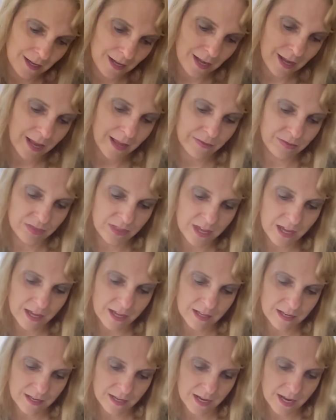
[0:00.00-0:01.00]
And
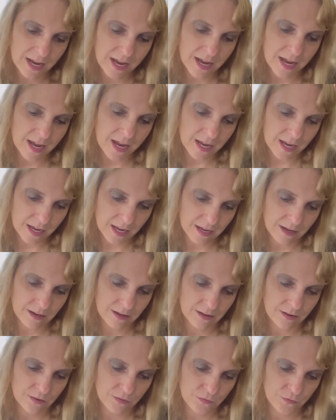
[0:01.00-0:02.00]
then a
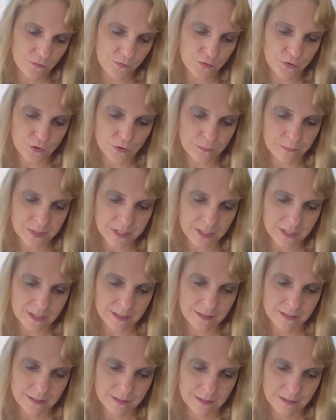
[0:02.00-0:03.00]

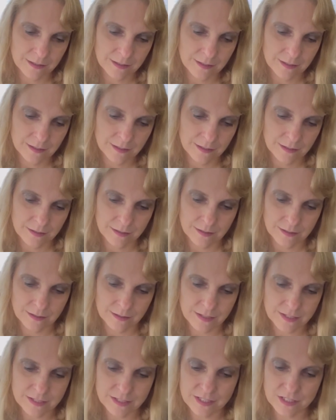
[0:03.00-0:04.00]
firming,
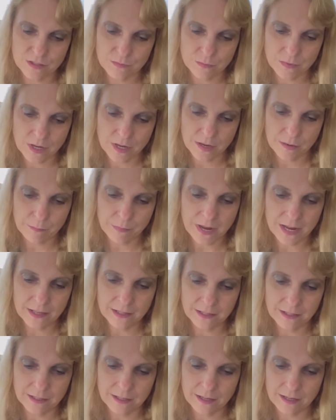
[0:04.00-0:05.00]
this is um, by
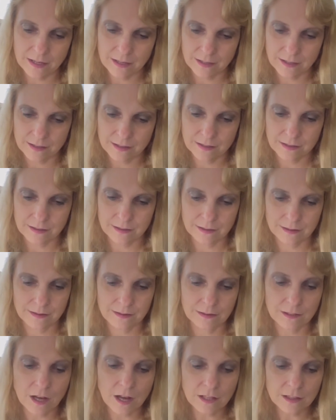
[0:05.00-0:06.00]

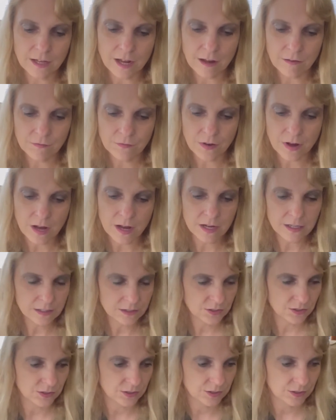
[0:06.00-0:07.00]
Lala
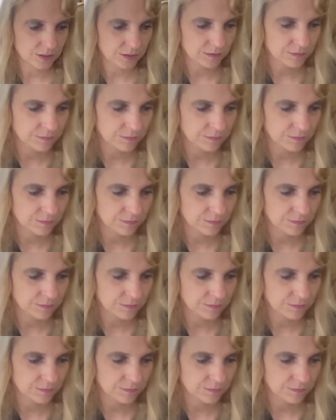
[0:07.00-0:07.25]
Fox or